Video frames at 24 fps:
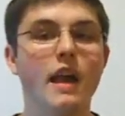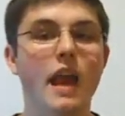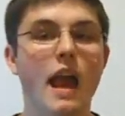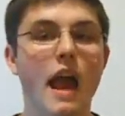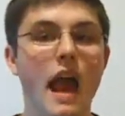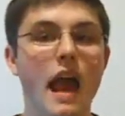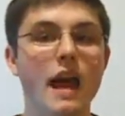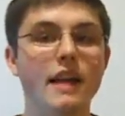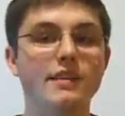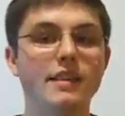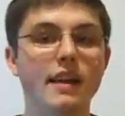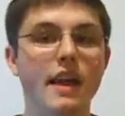
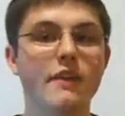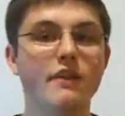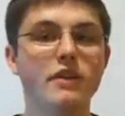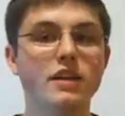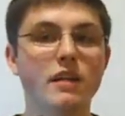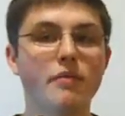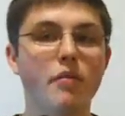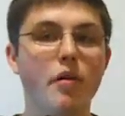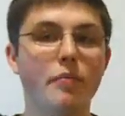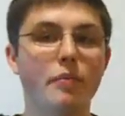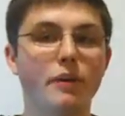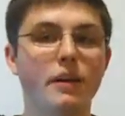say every time I
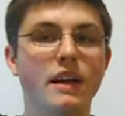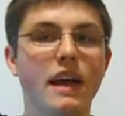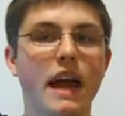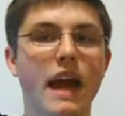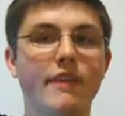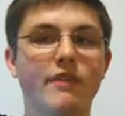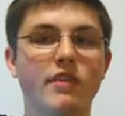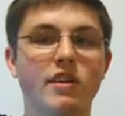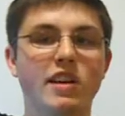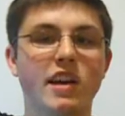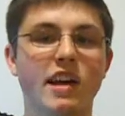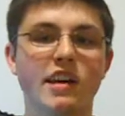play, I have to
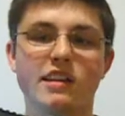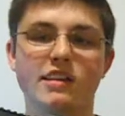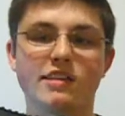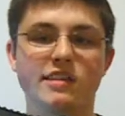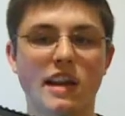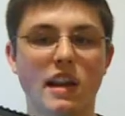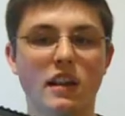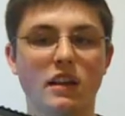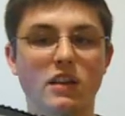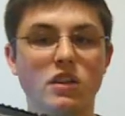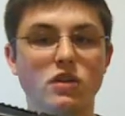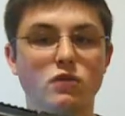tighten this down at
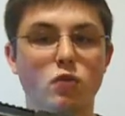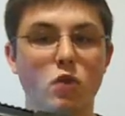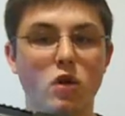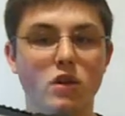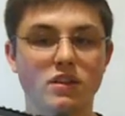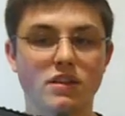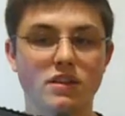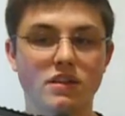least once.